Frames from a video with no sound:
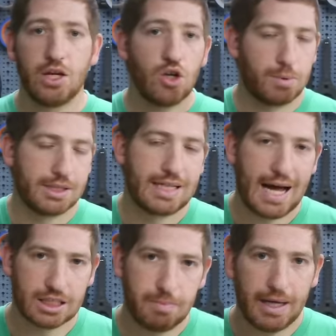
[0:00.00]
And then you go up to the
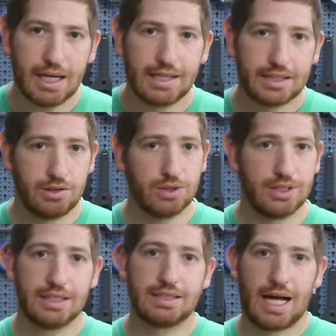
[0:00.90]
Tacx Bike and that's
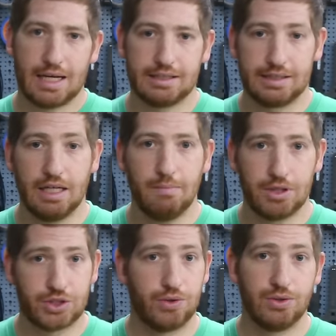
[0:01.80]
using the exact same
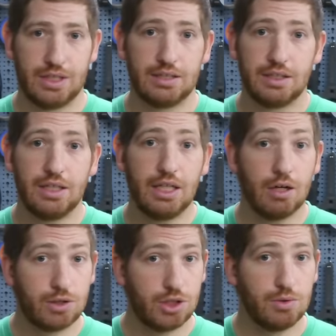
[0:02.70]
internals as the
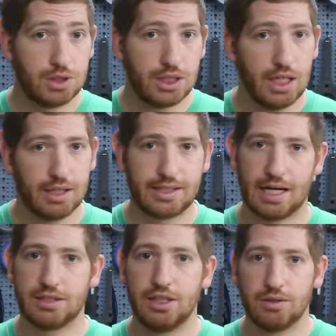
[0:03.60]
Neo 2T, the
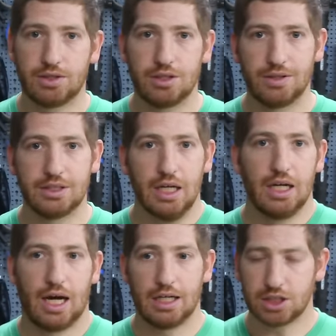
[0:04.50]
Tacx NEO series.
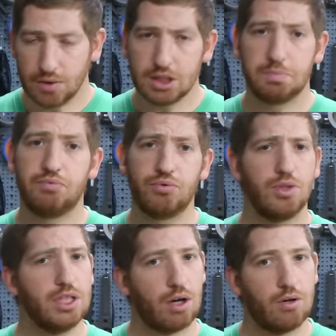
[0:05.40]
Uh, so it's
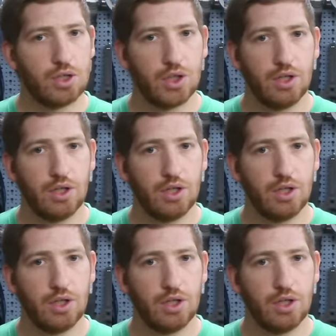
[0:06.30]
pretty darn